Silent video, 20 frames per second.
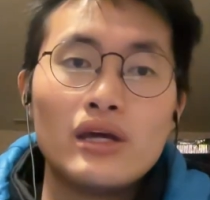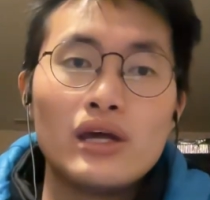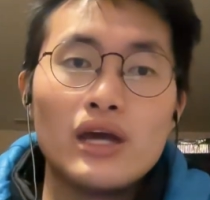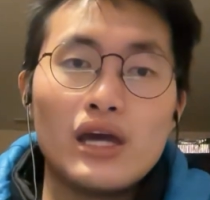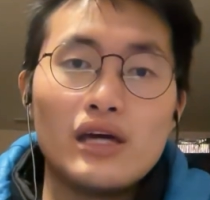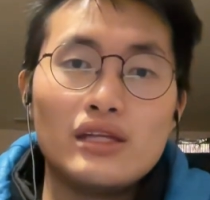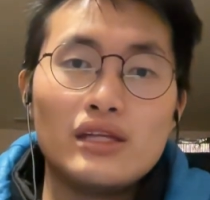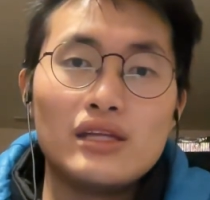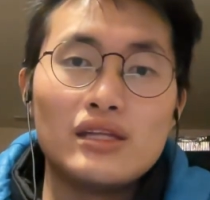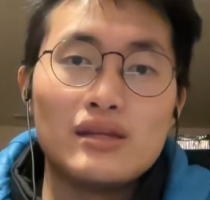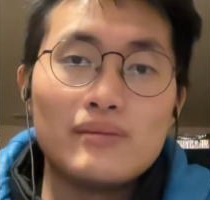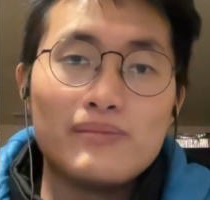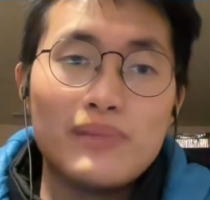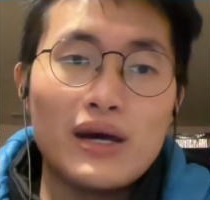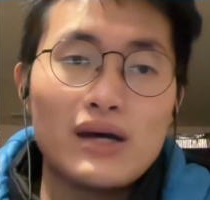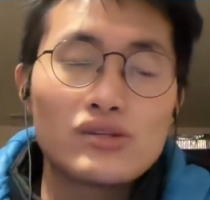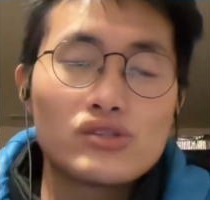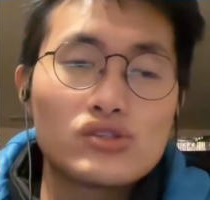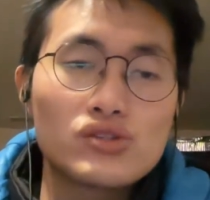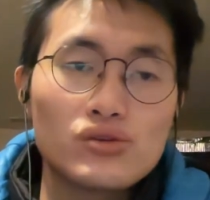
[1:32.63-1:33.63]
And then the
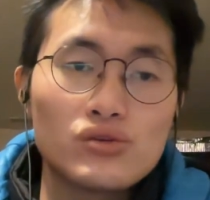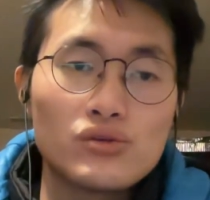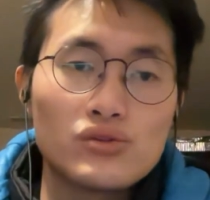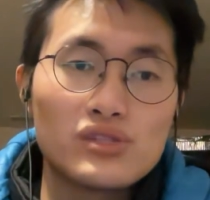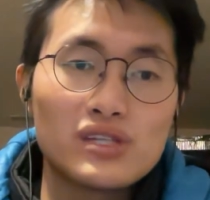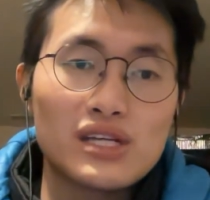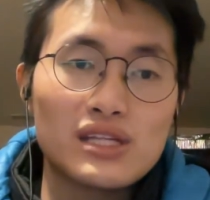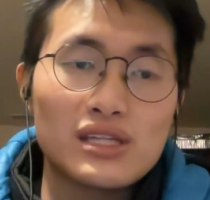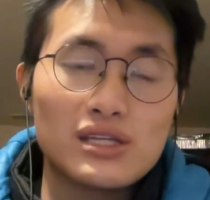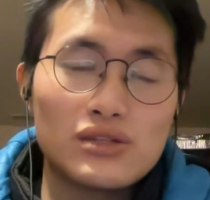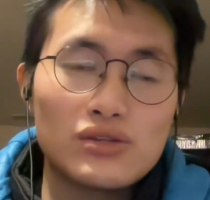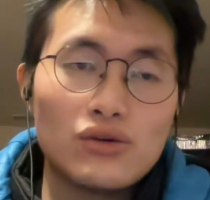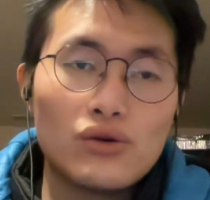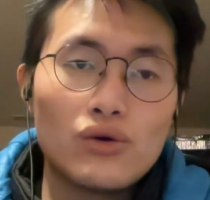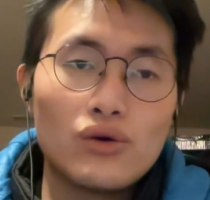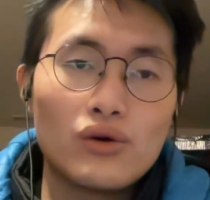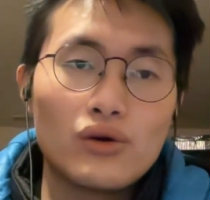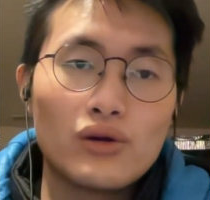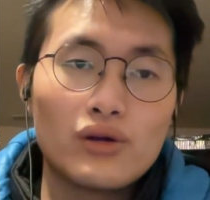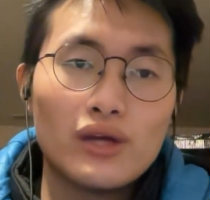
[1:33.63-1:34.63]
bouncer who's at the
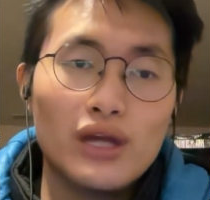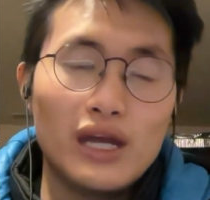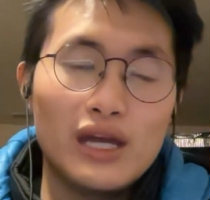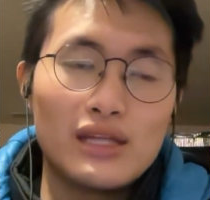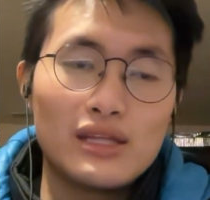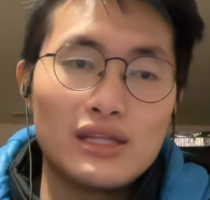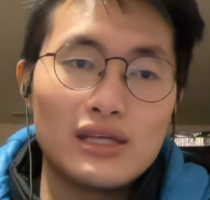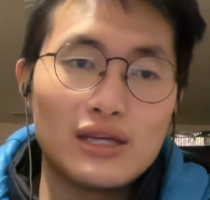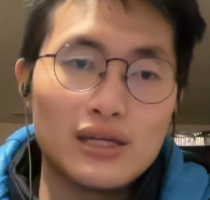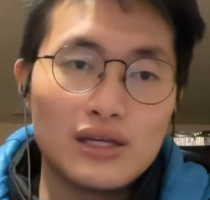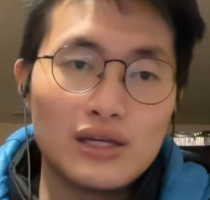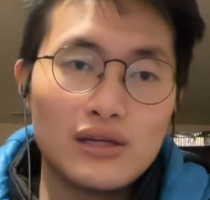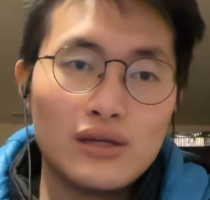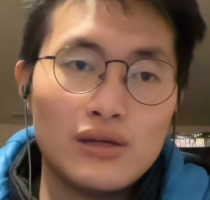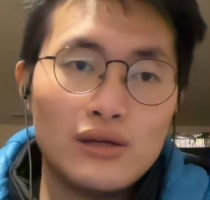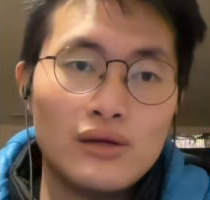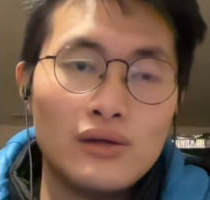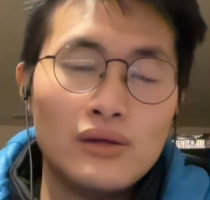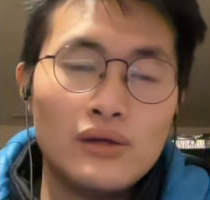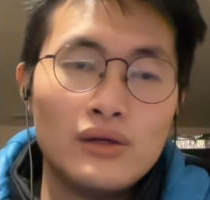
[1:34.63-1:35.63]
door and
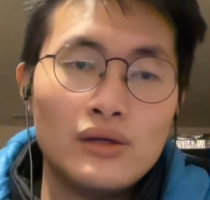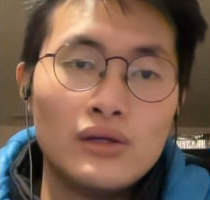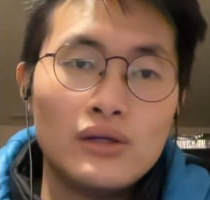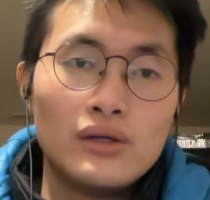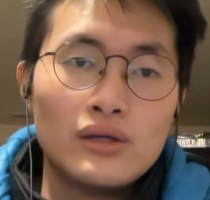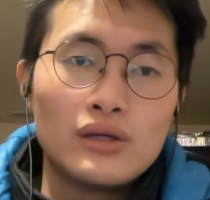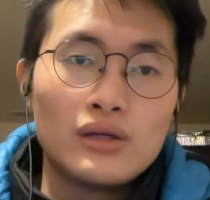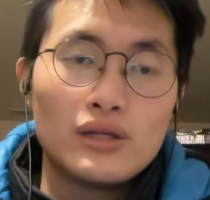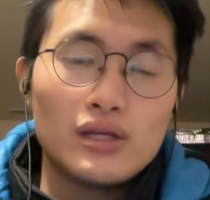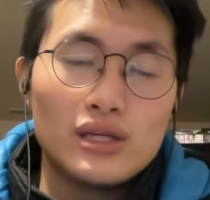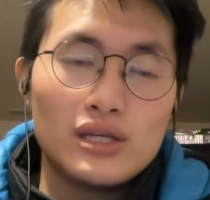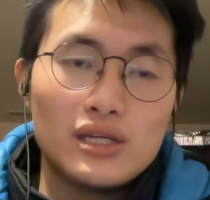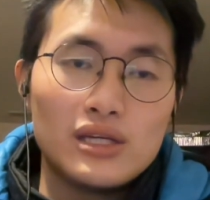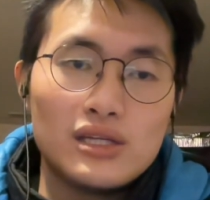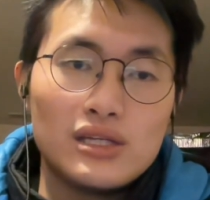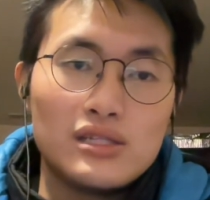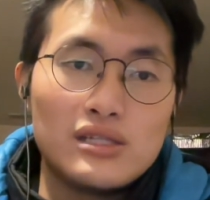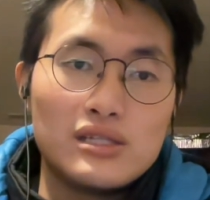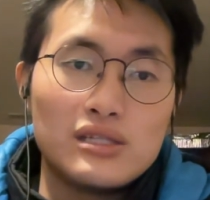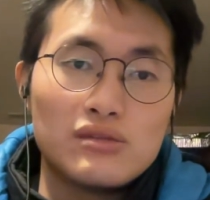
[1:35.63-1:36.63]

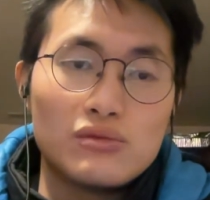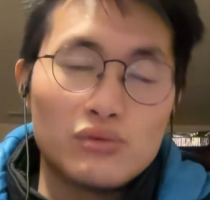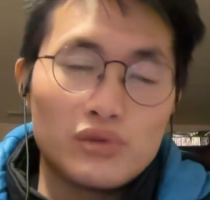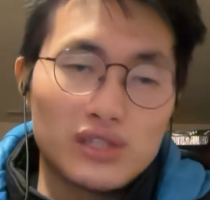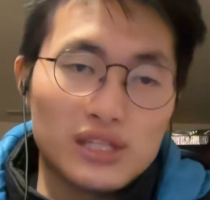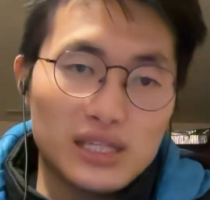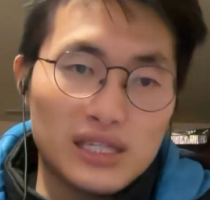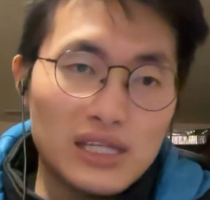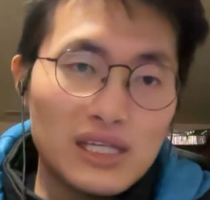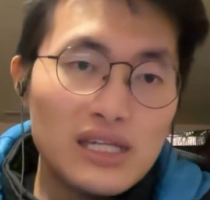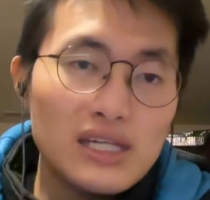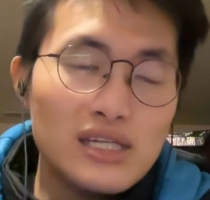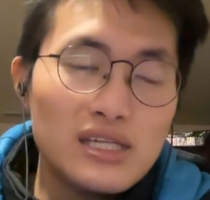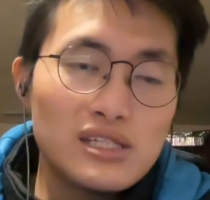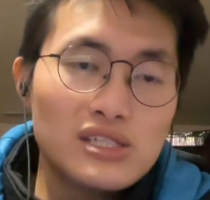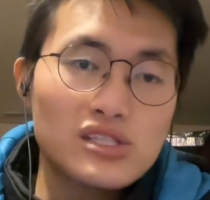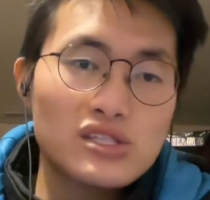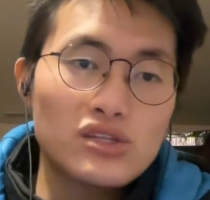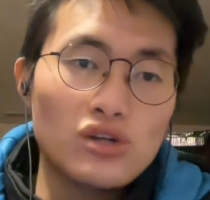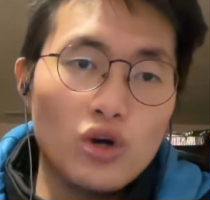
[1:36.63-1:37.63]
with the
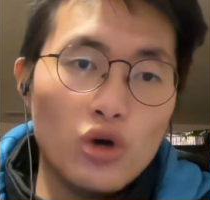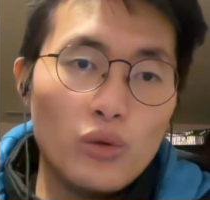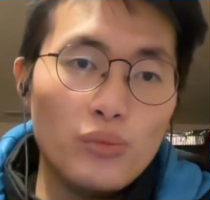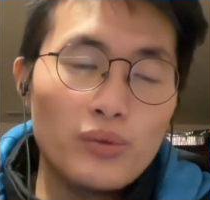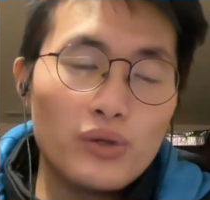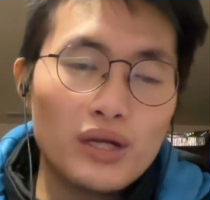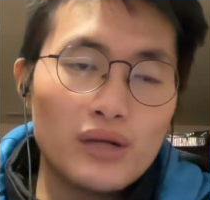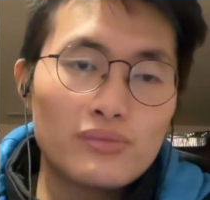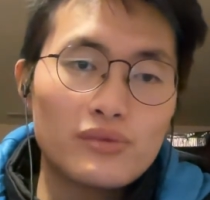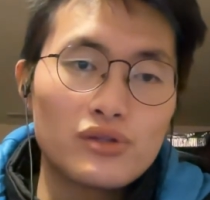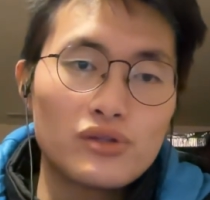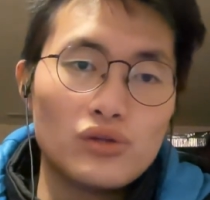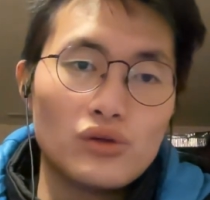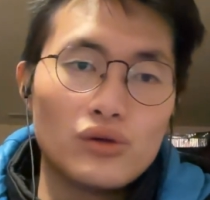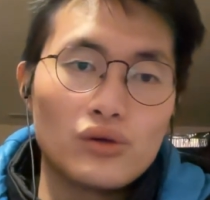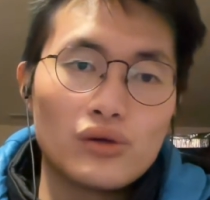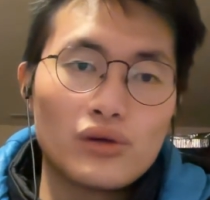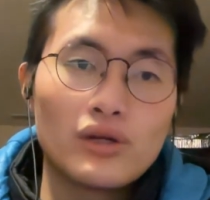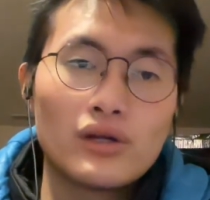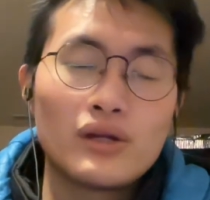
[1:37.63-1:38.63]
keys to open up the
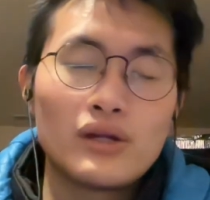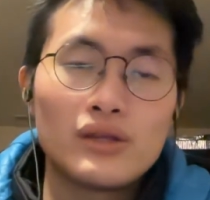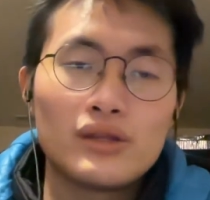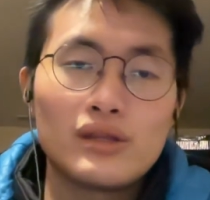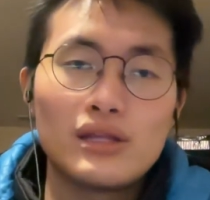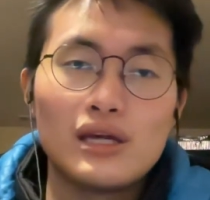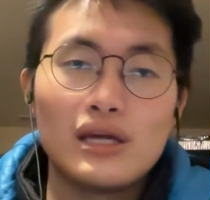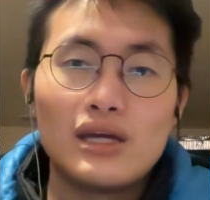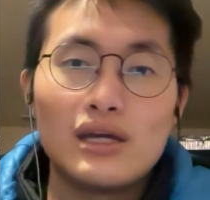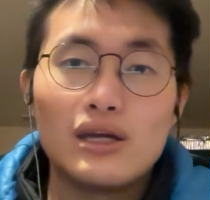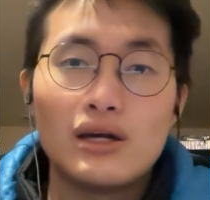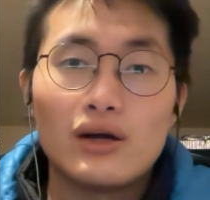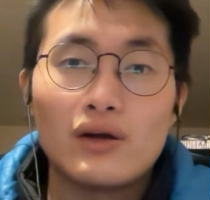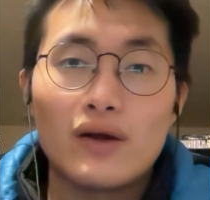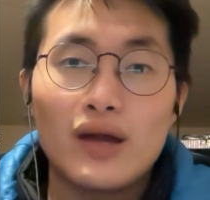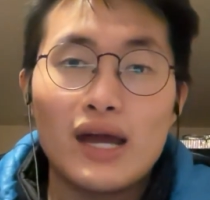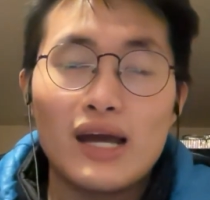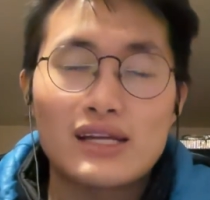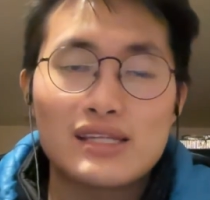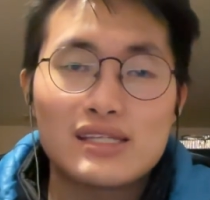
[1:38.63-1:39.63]
door, they are
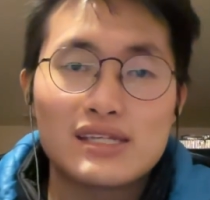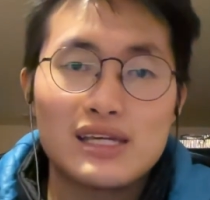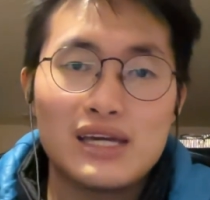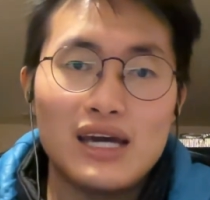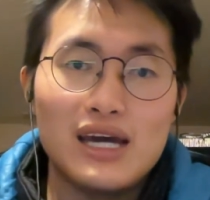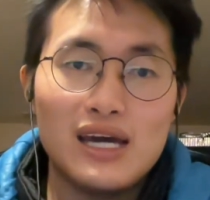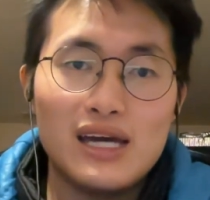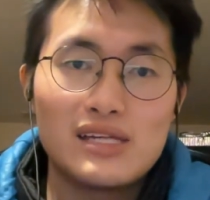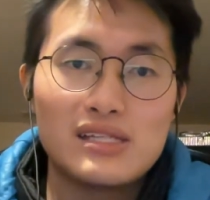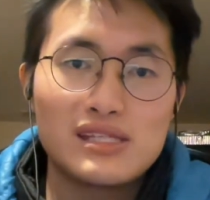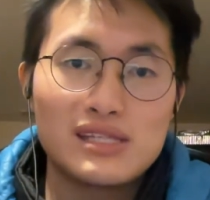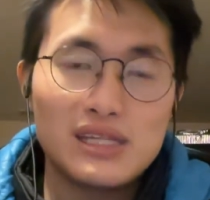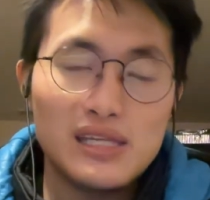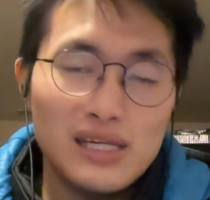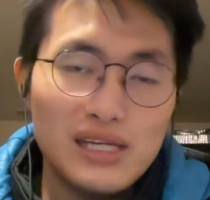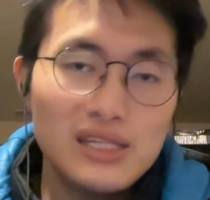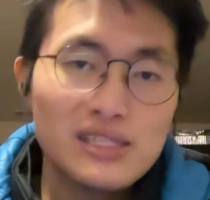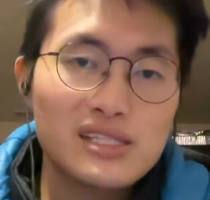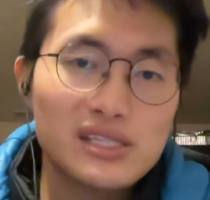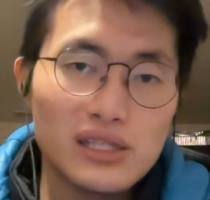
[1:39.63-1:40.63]
acting as the
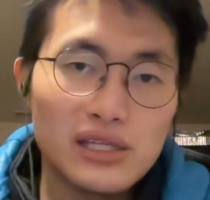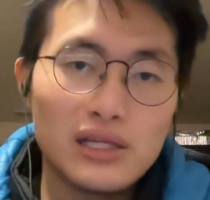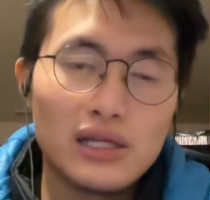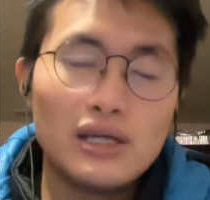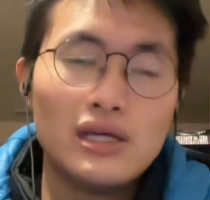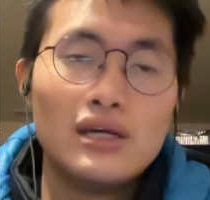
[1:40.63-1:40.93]
insulin